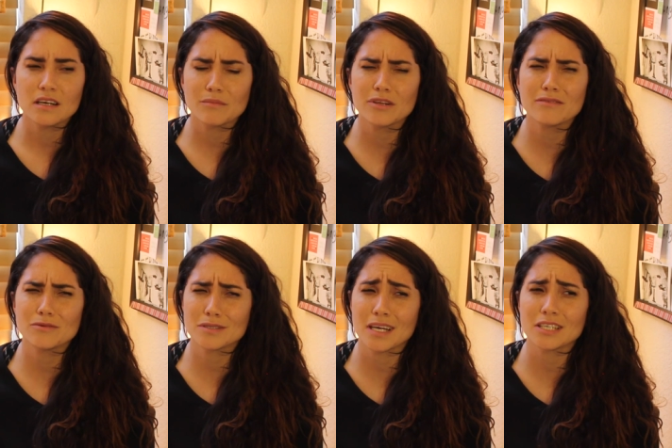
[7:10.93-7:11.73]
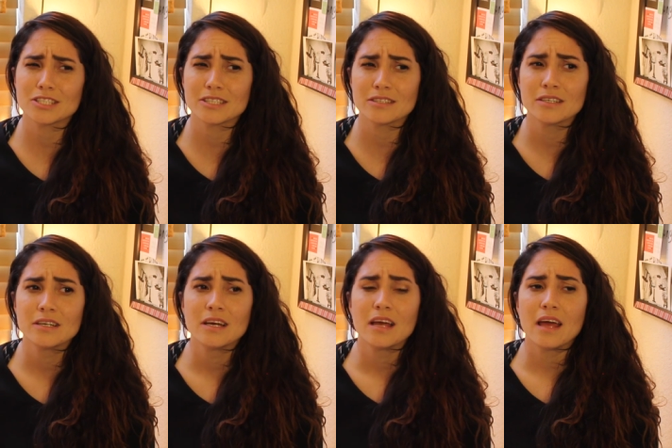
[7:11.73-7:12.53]
I believe it was last year.
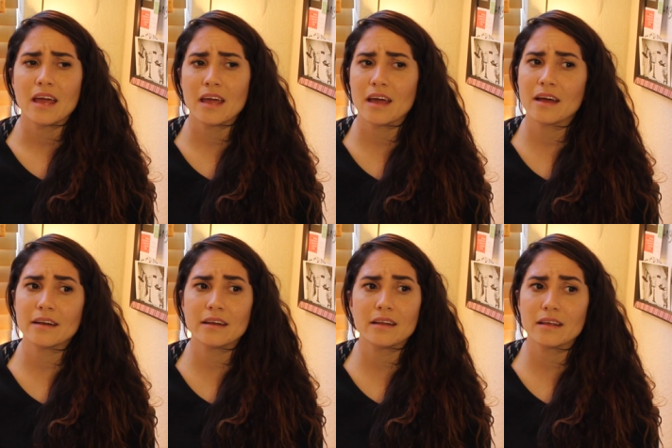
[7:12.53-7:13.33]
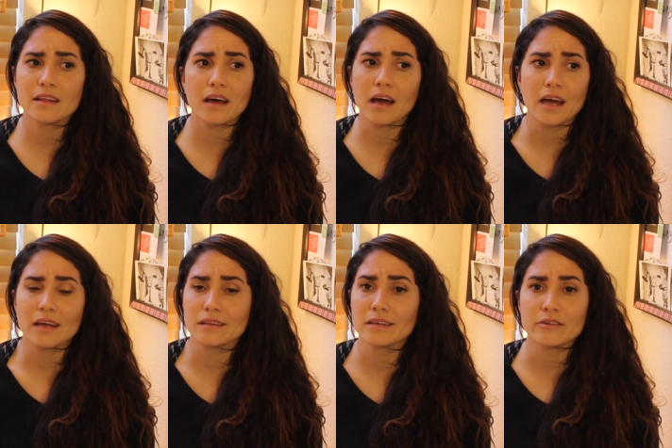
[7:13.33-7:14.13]
And
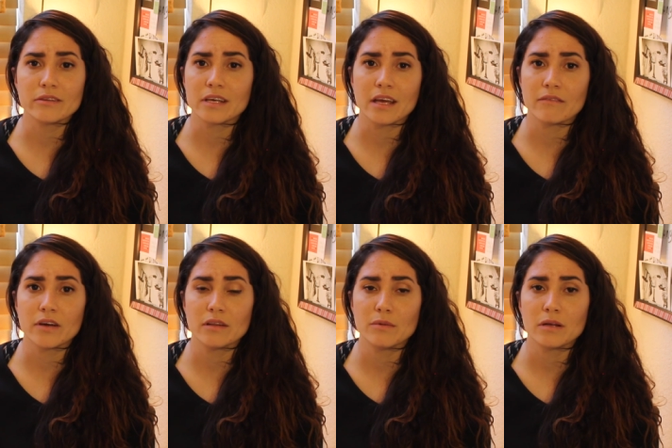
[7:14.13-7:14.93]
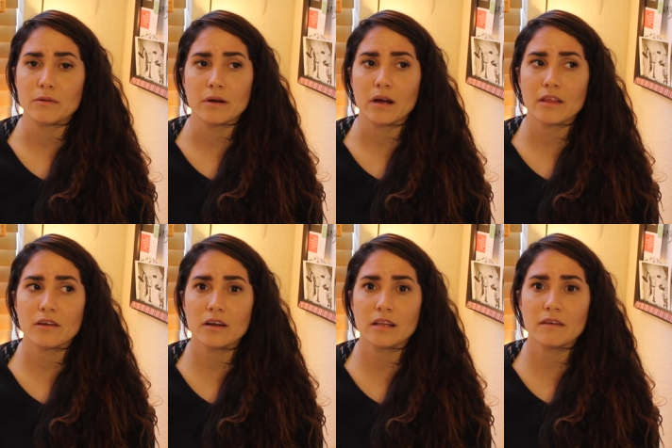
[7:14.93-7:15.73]
I literally can't find them anywhere. I
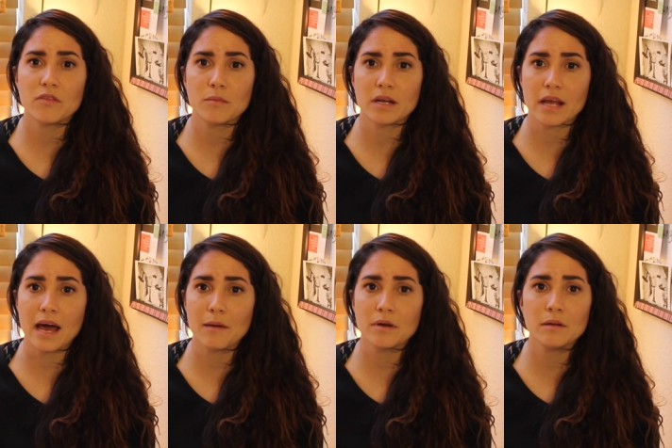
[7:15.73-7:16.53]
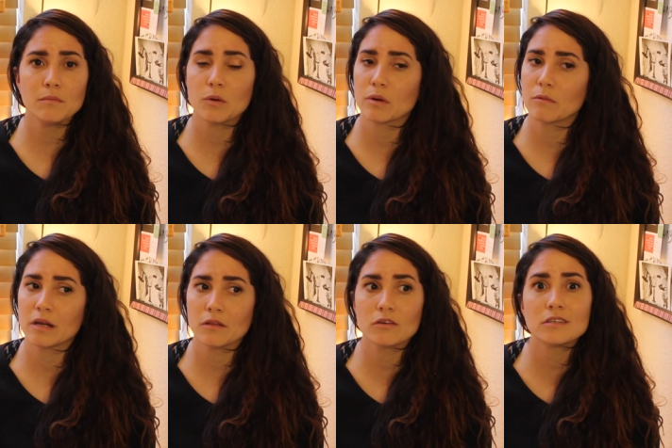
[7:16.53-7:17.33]
thought I left them in a cabin, but we
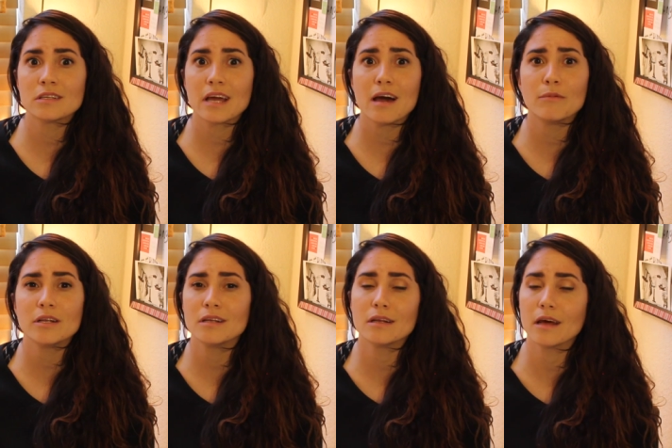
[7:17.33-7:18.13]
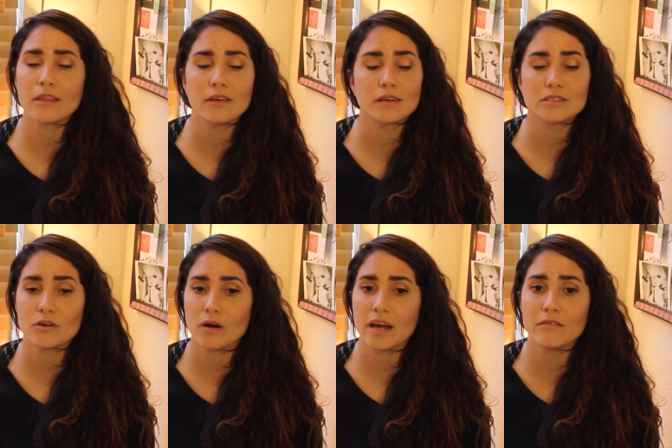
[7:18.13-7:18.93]
went and looked in the cabin and nothing.
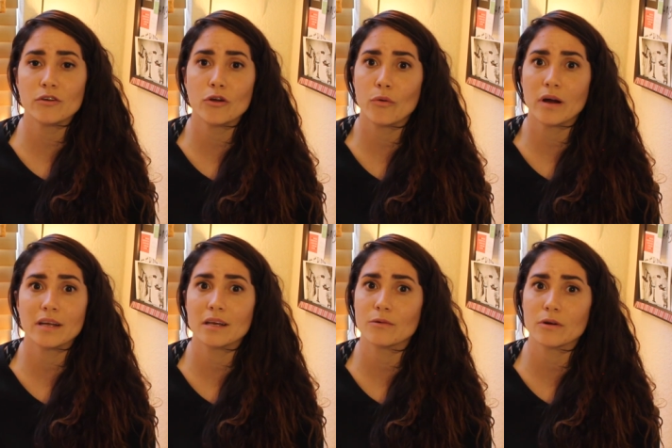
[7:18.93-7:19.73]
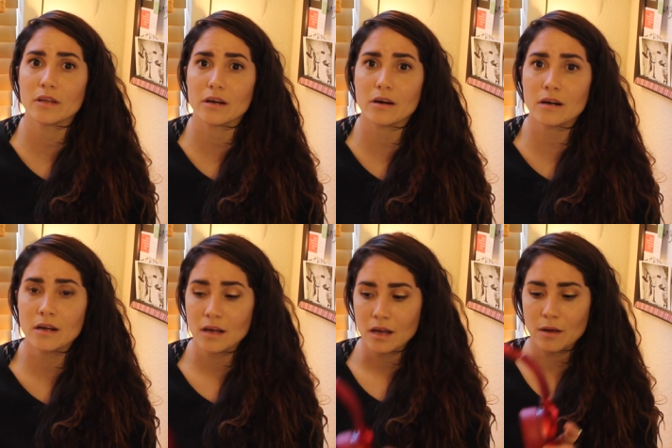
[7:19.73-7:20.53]
So I have no idea where they
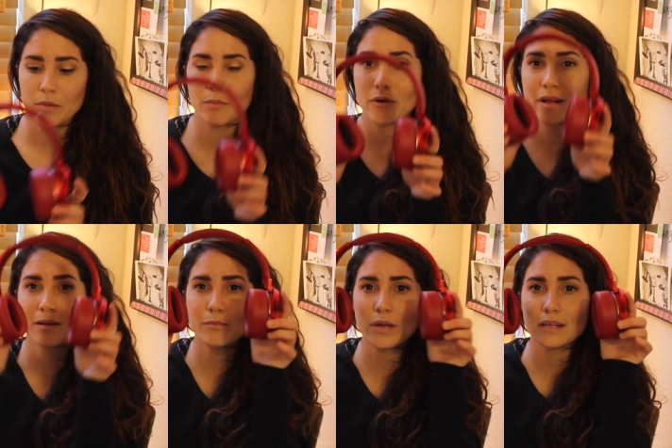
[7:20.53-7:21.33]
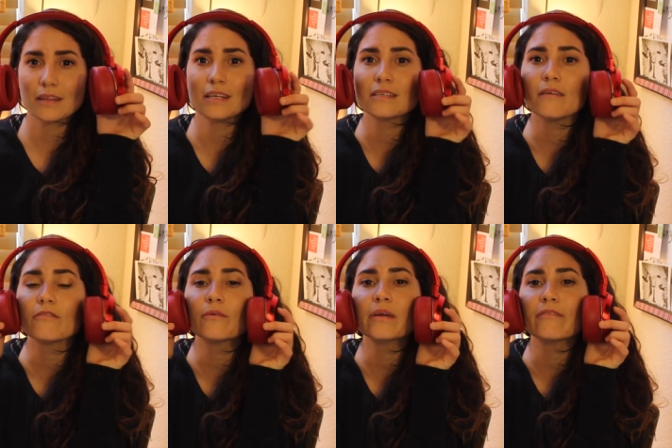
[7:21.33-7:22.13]
are. But Brandon picked these
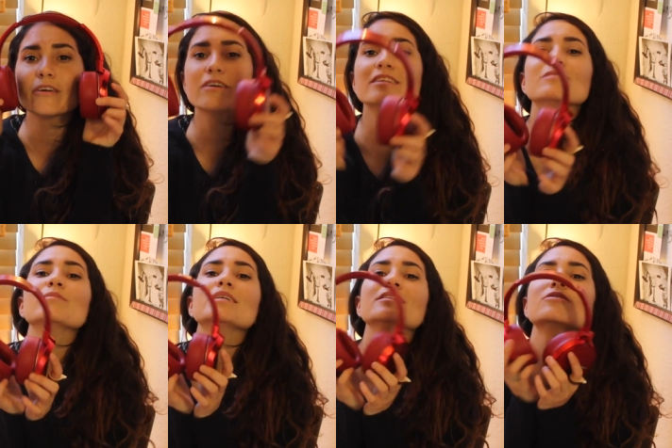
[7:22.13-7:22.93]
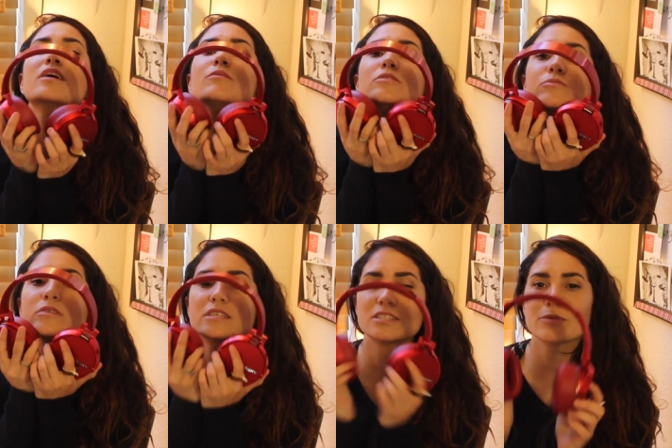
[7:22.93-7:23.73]
up for me for Christmas, so that was
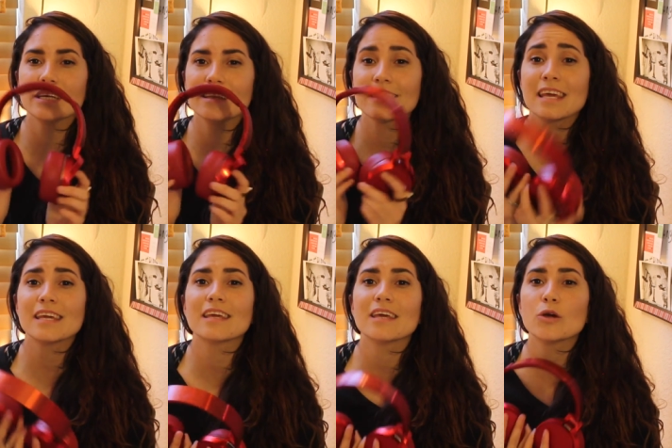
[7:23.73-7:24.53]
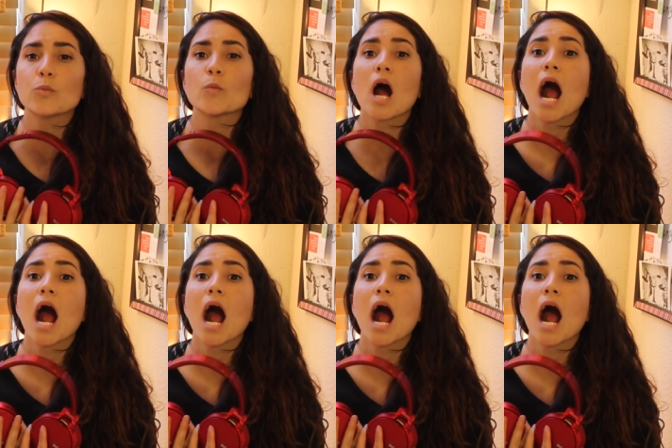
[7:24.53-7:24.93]
really sweet. Thank you.